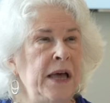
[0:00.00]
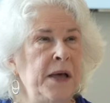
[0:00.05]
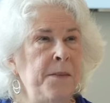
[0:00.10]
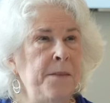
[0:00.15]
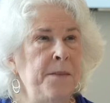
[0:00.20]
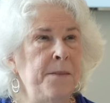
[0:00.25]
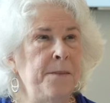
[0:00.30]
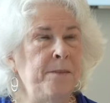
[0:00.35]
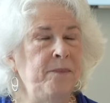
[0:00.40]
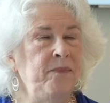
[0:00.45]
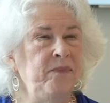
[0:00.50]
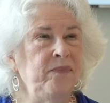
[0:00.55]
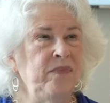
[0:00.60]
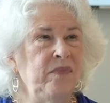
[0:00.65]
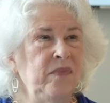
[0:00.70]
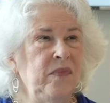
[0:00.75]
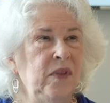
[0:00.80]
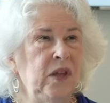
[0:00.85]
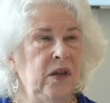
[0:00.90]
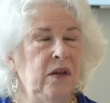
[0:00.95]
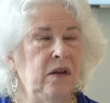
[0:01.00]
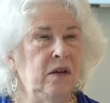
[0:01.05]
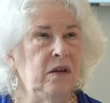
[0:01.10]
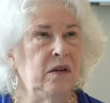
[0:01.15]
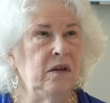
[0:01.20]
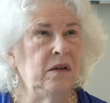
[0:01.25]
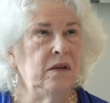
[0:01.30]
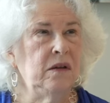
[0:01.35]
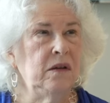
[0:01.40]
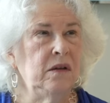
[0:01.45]
um,
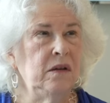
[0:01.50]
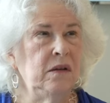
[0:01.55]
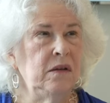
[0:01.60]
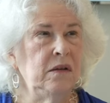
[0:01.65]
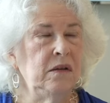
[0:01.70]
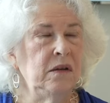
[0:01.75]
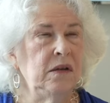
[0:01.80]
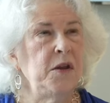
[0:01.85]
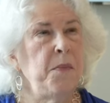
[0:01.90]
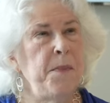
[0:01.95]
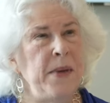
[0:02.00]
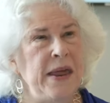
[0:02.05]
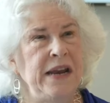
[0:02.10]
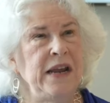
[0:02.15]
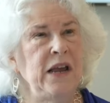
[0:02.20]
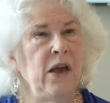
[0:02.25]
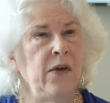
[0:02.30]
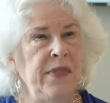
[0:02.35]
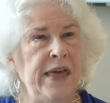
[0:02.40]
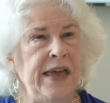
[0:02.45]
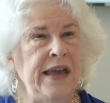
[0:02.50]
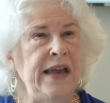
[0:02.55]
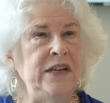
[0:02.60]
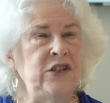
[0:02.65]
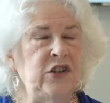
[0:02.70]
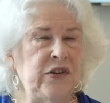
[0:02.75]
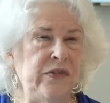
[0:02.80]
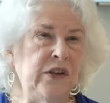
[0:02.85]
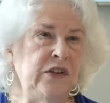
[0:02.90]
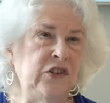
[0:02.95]
depending on the
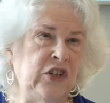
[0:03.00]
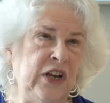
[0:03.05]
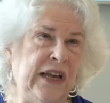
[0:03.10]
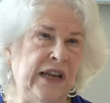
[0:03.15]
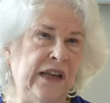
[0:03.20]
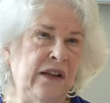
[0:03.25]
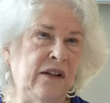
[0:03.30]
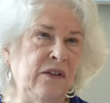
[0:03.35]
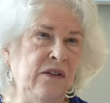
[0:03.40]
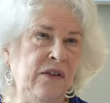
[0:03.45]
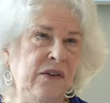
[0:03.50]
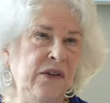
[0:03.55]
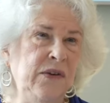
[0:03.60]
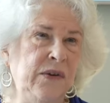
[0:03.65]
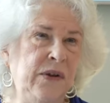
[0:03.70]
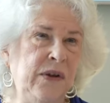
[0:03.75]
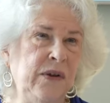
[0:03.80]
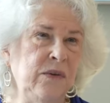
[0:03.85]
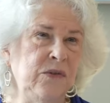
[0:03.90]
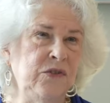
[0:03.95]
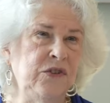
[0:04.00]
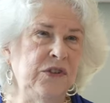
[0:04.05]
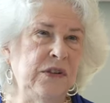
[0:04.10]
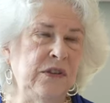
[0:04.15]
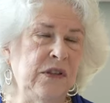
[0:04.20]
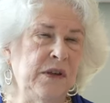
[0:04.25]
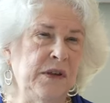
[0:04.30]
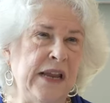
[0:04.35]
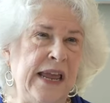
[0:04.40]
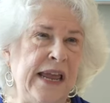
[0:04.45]
age of the child, you know,
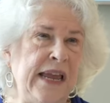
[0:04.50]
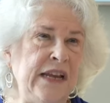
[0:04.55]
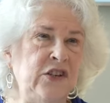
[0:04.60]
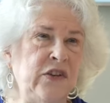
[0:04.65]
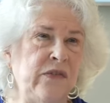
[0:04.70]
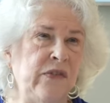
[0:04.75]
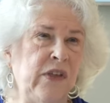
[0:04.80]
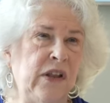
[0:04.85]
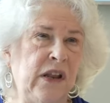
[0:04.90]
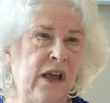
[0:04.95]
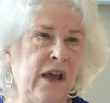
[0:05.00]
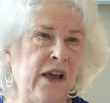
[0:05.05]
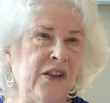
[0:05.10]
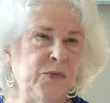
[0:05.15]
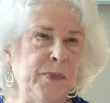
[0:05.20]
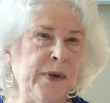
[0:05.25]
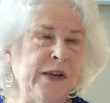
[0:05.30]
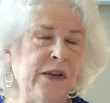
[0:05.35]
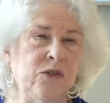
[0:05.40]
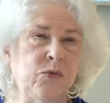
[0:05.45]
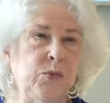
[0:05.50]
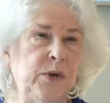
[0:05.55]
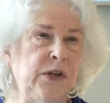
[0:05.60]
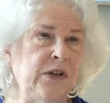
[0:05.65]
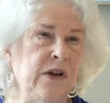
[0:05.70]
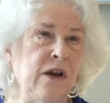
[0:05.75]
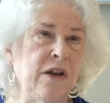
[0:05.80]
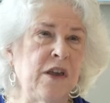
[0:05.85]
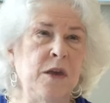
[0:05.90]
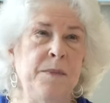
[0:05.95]
the age of the loss, because
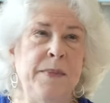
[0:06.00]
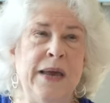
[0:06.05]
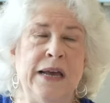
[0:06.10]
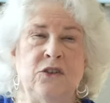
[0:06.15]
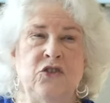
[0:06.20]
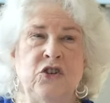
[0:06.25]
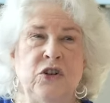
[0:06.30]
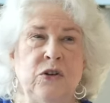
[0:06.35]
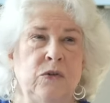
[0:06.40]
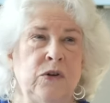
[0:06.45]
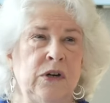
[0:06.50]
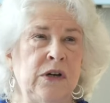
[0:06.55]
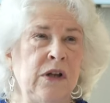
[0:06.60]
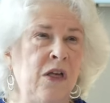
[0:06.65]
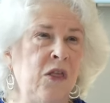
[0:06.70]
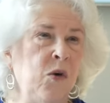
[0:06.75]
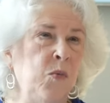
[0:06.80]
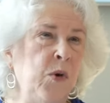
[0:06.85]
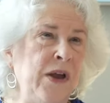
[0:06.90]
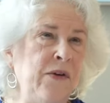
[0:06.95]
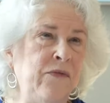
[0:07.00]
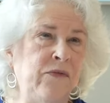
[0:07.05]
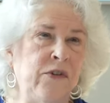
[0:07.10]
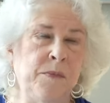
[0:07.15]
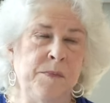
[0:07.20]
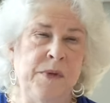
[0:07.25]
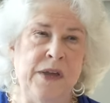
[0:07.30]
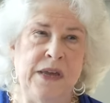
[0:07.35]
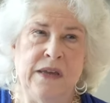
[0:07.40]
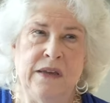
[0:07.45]
we're talking about children all the way
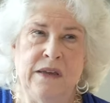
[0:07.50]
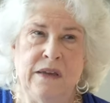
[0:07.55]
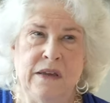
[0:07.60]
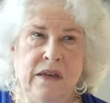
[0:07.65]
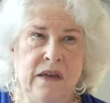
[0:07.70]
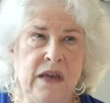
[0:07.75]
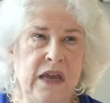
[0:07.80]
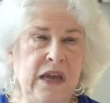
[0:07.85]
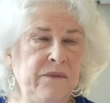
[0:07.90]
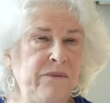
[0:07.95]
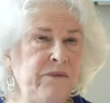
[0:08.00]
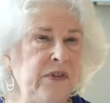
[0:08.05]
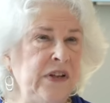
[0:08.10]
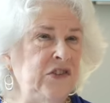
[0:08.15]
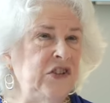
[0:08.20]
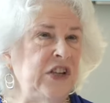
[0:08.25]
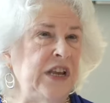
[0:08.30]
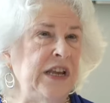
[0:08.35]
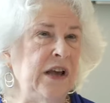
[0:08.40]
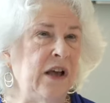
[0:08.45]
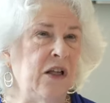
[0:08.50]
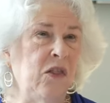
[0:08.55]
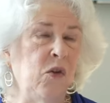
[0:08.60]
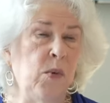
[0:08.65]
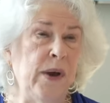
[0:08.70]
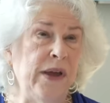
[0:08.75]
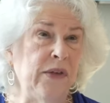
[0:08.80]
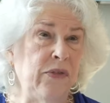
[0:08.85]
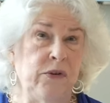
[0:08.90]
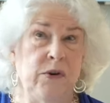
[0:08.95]
from sure. infancy all the
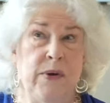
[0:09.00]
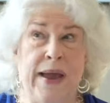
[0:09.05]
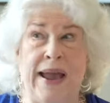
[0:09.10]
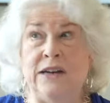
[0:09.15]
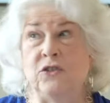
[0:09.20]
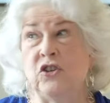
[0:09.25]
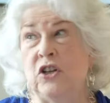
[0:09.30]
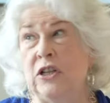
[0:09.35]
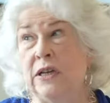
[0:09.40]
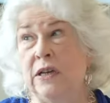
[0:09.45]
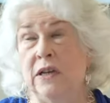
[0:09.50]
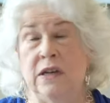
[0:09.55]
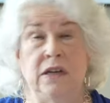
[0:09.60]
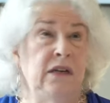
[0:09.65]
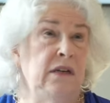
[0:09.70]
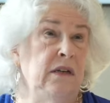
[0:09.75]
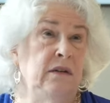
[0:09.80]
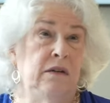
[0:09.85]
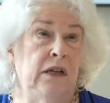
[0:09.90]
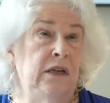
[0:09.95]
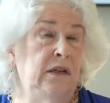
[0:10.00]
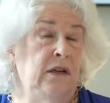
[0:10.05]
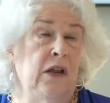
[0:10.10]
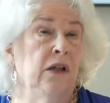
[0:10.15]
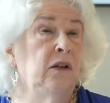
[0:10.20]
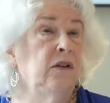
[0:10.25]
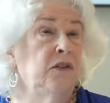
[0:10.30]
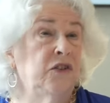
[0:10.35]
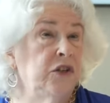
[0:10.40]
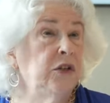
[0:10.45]
way through. Actually,
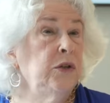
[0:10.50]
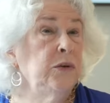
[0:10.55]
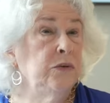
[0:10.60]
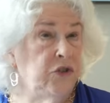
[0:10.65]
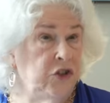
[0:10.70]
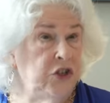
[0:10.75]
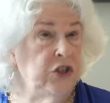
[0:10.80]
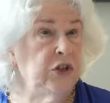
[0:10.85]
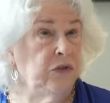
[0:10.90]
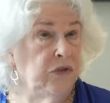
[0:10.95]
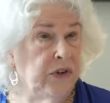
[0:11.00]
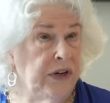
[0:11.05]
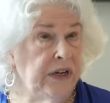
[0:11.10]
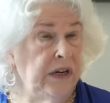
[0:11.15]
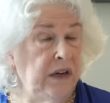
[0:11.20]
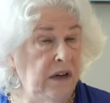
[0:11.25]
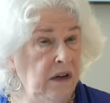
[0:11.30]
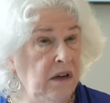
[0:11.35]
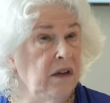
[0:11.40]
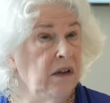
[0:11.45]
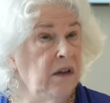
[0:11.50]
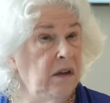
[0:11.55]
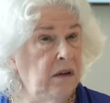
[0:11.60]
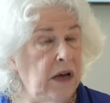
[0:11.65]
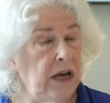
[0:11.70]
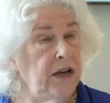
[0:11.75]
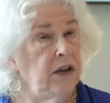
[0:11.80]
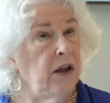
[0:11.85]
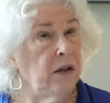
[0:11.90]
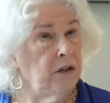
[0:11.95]
adults lose children,
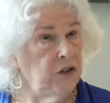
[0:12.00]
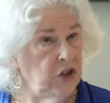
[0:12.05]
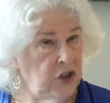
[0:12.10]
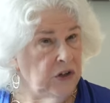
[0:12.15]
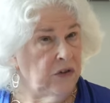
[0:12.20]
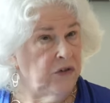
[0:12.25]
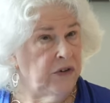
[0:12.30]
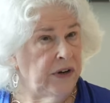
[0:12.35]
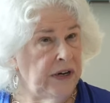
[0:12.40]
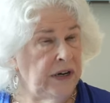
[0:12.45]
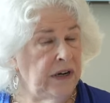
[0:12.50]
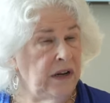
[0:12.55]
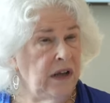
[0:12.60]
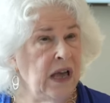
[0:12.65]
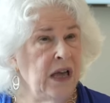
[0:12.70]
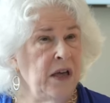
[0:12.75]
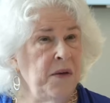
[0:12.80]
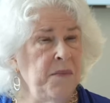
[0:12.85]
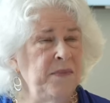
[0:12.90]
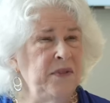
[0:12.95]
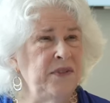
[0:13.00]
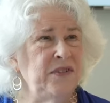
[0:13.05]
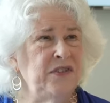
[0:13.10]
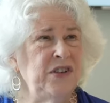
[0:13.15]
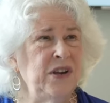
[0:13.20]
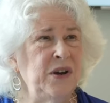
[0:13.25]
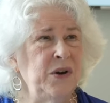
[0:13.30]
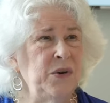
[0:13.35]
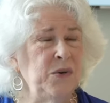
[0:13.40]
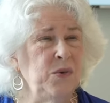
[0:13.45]
Absolutely. adult children. Mm-hmm. Um,
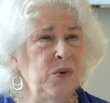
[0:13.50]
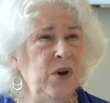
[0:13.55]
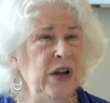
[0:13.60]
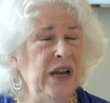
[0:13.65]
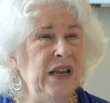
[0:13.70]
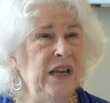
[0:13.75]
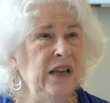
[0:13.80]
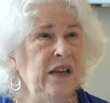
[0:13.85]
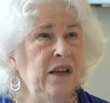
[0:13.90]
so